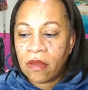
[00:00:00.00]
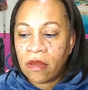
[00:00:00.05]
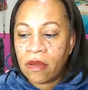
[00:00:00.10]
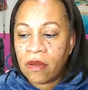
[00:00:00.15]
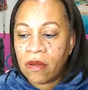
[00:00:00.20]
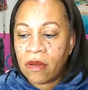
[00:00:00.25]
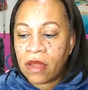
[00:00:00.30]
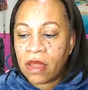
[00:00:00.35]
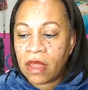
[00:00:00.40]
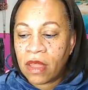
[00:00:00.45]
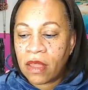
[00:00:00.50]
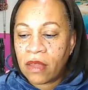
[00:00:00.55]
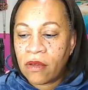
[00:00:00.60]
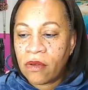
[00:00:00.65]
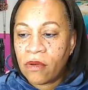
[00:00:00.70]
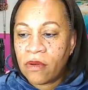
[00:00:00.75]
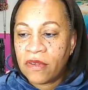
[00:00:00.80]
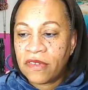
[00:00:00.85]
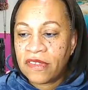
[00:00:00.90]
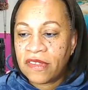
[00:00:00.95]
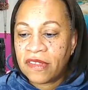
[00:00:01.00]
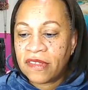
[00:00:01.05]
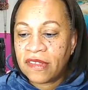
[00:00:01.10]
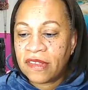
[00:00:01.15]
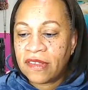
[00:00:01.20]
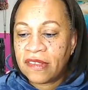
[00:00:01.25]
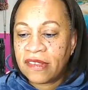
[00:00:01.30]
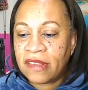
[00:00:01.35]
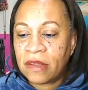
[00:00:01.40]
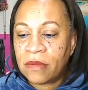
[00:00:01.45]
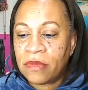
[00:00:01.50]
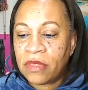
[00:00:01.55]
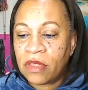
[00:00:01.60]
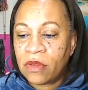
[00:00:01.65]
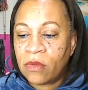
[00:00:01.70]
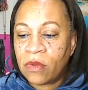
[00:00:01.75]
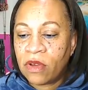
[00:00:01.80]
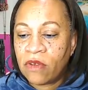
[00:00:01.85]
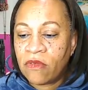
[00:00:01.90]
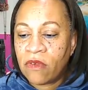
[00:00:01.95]
Okay, of course this is something
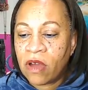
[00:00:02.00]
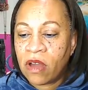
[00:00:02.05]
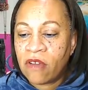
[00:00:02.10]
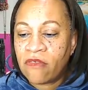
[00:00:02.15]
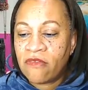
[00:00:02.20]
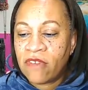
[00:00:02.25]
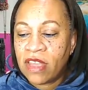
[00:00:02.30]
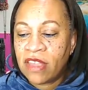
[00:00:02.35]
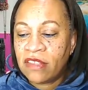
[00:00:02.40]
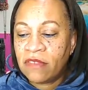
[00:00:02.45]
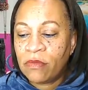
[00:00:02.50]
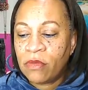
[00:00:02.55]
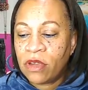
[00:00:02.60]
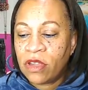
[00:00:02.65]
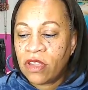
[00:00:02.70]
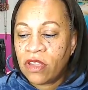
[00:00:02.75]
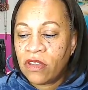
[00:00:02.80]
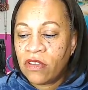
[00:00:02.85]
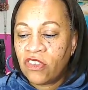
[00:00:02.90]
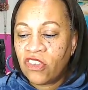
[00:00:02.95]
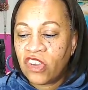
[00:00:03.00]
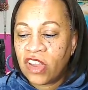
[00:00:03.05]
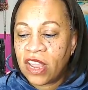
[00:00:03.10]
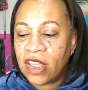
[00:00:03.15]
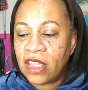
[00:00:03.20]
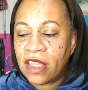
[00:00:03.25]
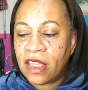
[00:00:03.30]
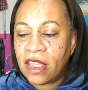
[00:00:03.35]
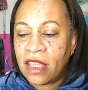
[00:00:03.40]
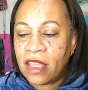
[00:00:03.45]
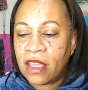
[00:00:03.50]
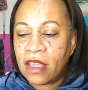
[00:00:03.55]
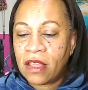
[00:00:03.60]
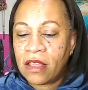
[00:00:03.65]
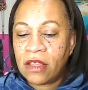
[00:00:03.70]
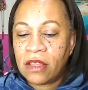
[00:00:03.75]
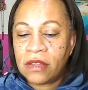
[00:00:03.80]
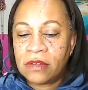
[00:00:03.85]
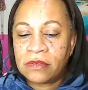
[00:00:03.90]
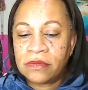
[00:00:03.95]
went wrong. Facebook, you're janky.
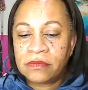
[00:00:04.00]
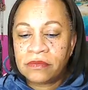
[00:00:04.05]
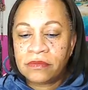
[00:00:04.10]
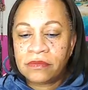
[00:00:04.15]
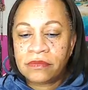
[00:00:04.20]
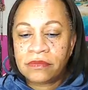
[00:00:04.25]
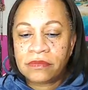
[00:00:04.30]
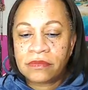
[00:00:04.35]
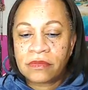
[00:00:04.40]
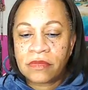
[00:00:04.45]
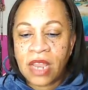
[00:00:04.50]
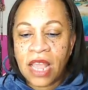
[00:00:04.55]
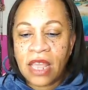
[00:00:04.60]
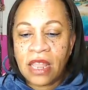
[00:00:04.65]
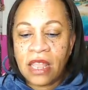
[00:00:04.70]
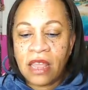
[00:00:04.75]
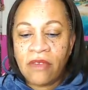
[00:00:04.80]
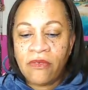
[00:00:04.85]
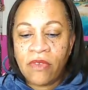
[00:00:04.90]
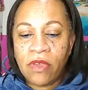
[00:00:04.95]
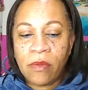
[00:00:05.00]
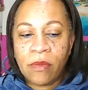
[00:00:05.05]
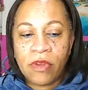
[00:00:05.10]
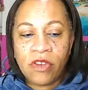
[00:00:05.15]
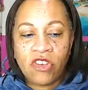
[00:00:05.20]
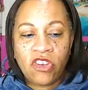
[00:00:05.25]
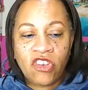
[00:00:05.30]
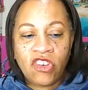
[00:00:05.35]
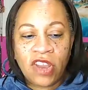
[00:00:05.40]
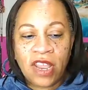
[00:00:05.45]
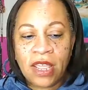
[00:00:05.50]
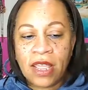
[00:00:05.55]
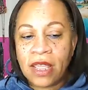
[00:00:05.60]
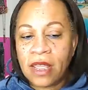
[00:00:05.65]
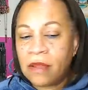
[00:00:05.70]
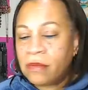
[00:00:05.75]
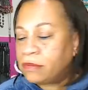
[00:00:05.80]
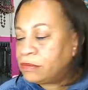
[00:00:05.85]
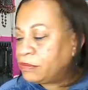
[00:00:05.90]
I love you, but you're janky.